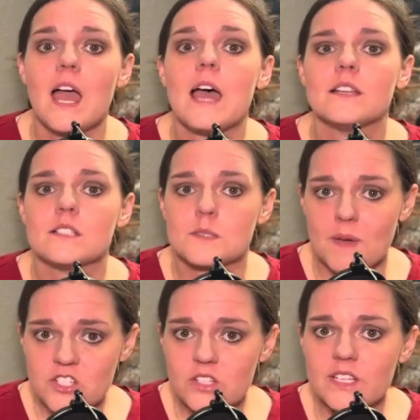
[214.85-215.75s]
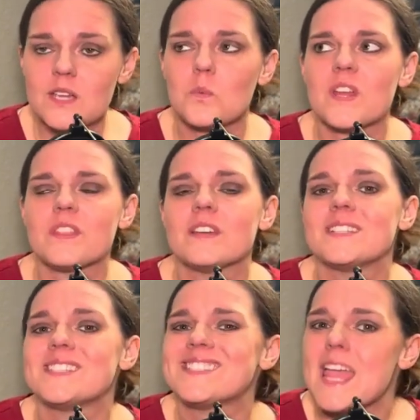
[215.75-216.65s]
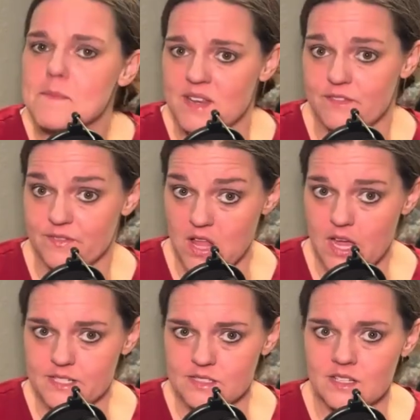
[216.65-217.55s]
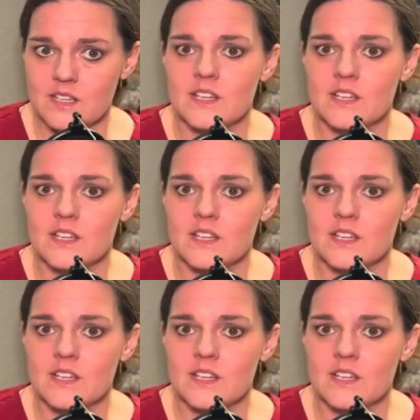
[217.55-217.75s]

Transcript: and especially with salmon flies.